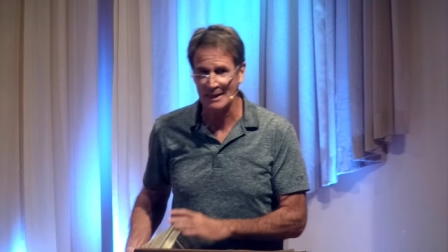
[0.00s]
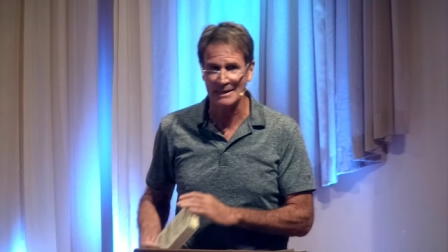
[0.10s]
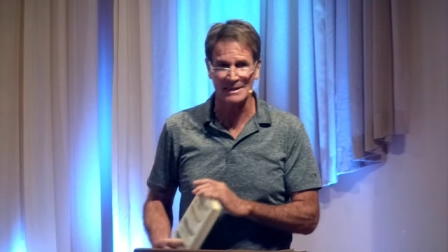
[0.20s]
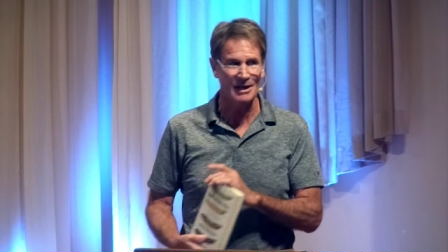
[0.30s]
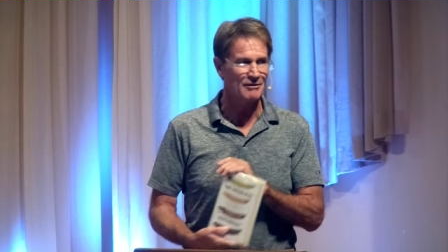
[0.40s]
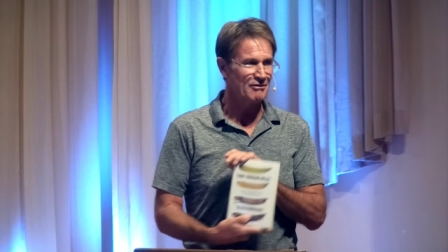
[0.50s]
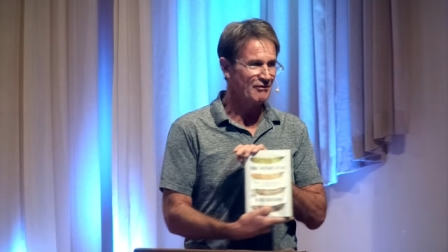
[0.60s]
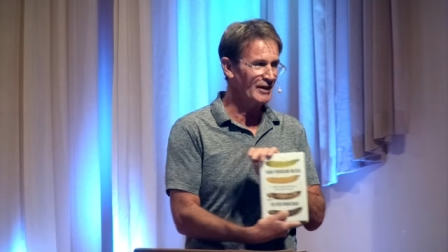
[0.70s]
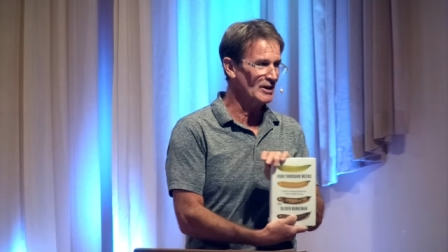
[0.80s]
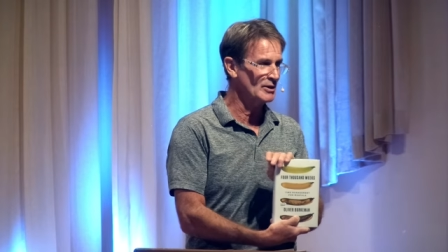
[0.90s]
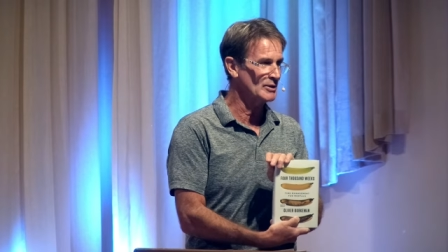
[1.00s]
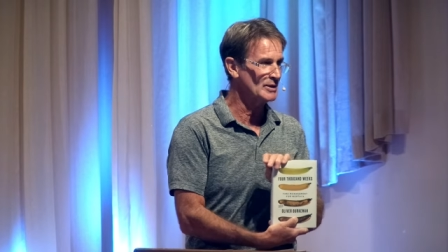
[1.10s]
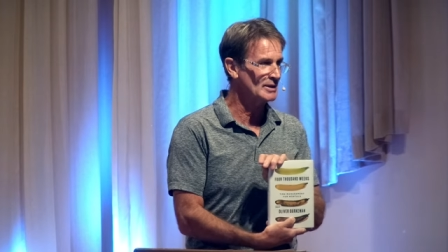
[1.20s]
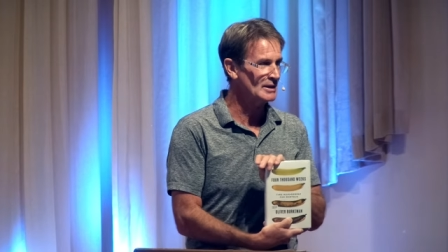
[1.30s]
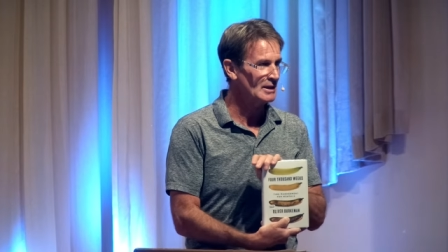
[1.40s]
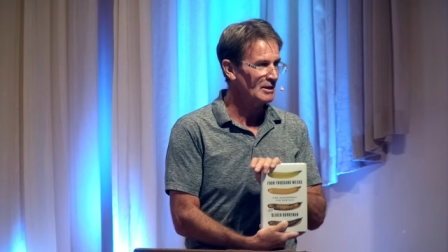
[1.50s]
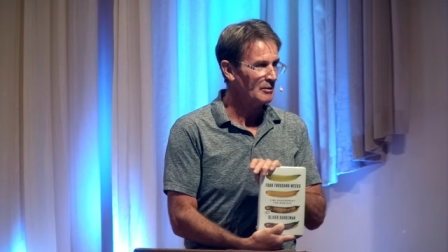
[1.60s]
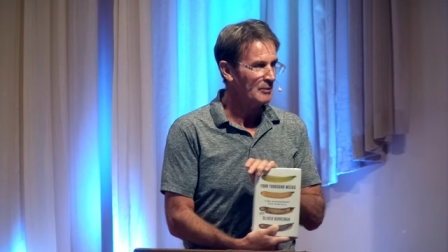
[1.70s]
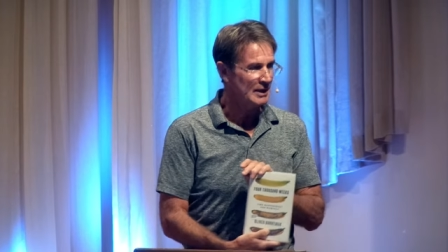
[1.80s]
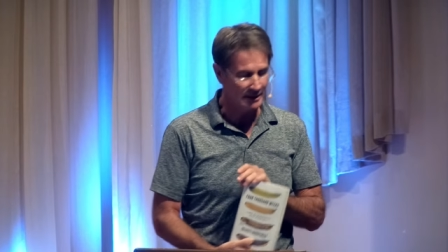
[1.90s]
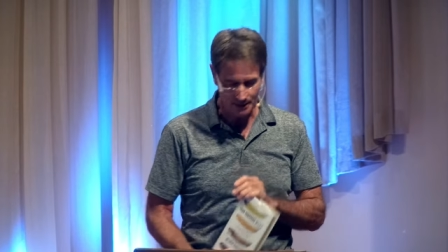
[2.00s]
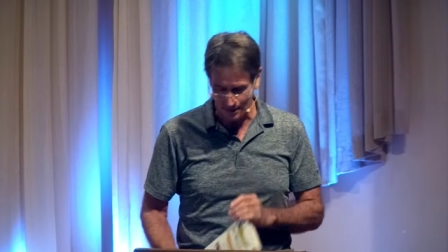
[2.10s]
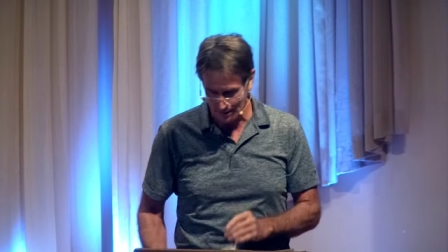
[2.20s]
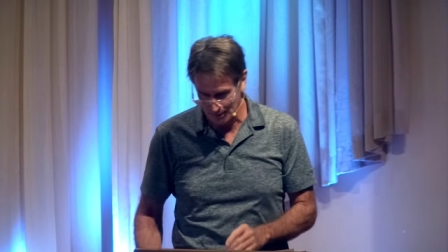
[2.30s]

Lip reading: weeks are filled with